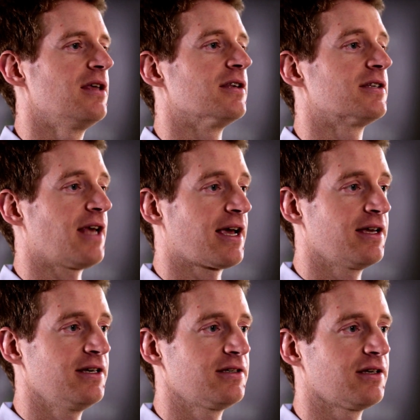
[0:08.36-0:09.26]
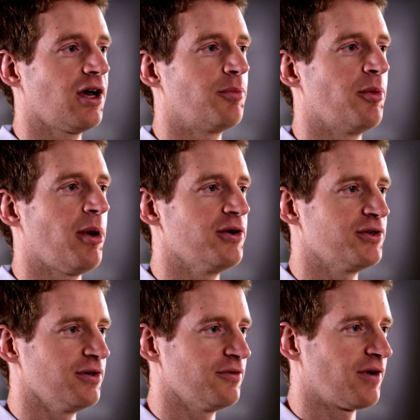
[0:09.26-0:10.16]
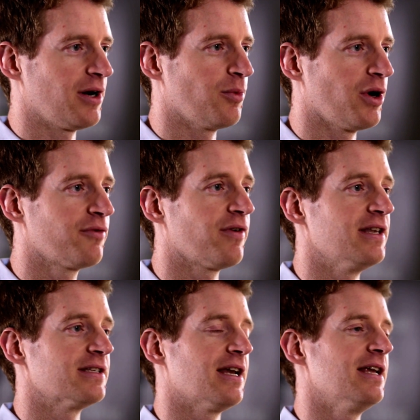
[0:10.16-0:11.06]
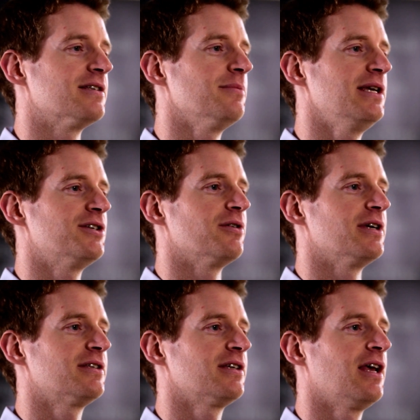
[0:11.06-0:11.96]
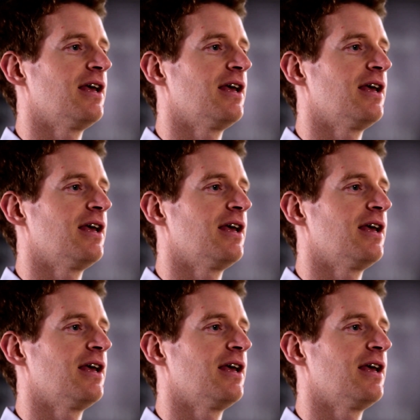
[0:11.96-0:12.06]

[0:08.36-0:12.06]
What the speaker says: The second, a proposed new framework for internet intermediaries.